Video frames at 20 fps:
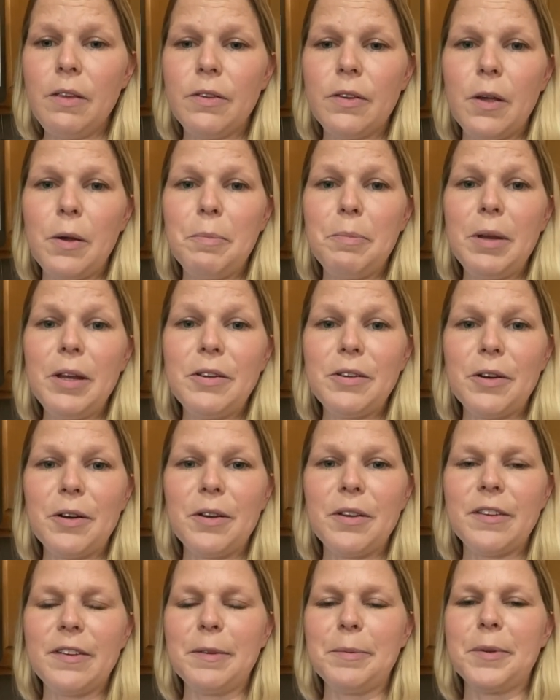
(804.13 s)
So be sure
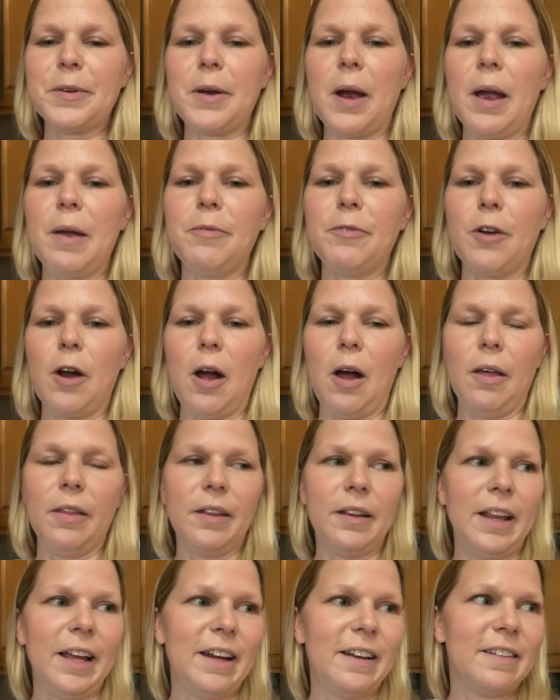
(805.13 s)
to subscribe for all
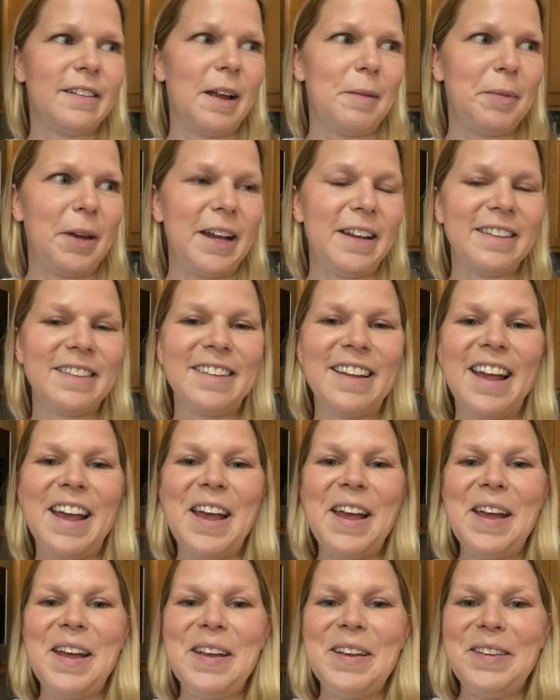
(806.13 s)
the latest updates.
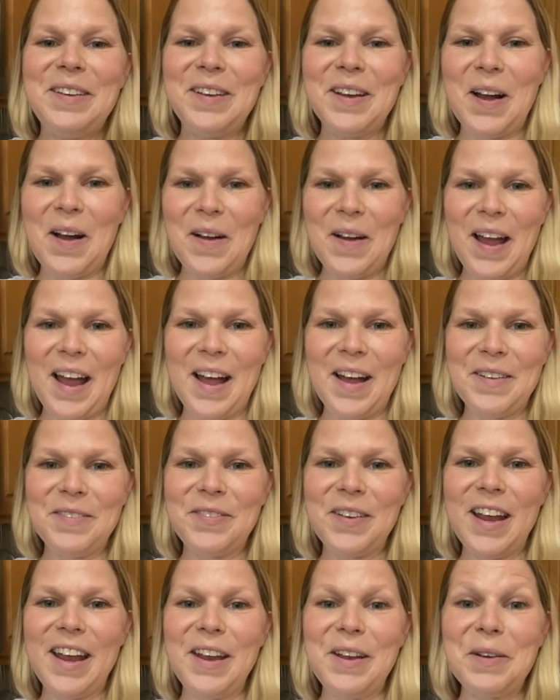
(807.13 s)
Y'all have
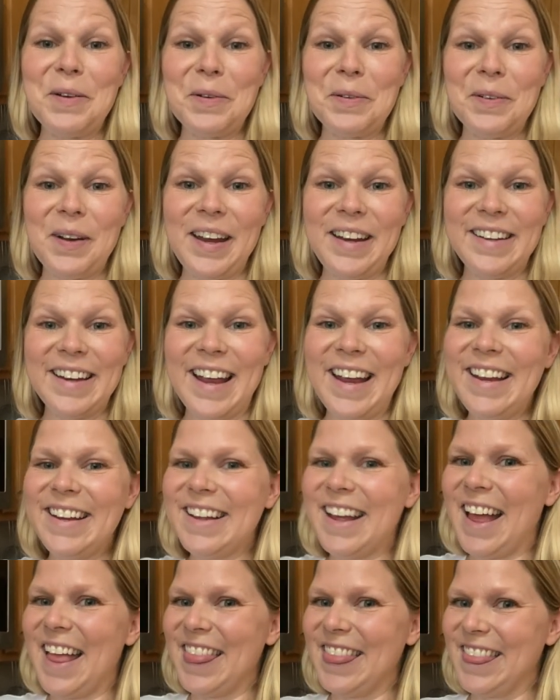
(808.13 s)
a great day,
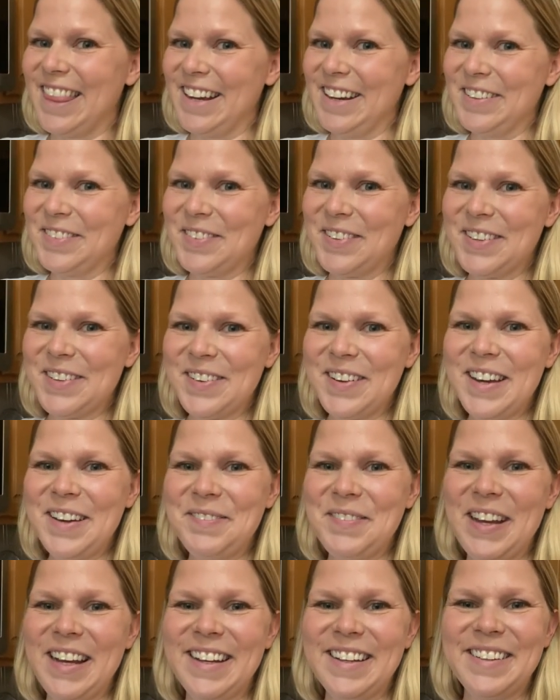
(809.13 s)
and thanks for
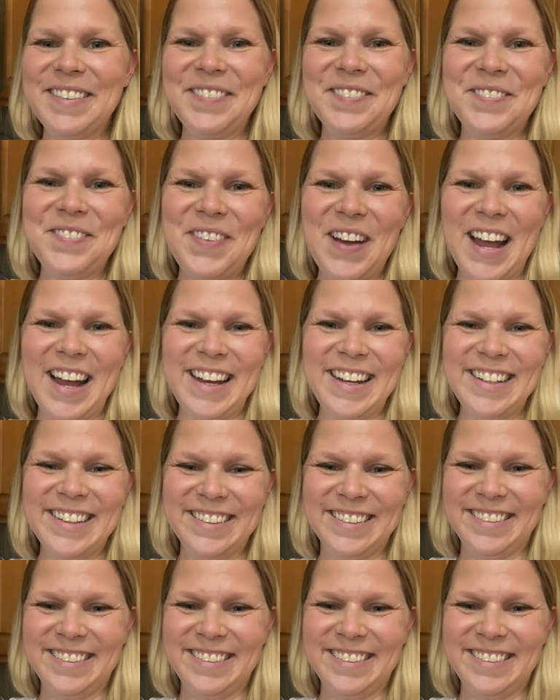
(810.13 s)
joining me. Bye.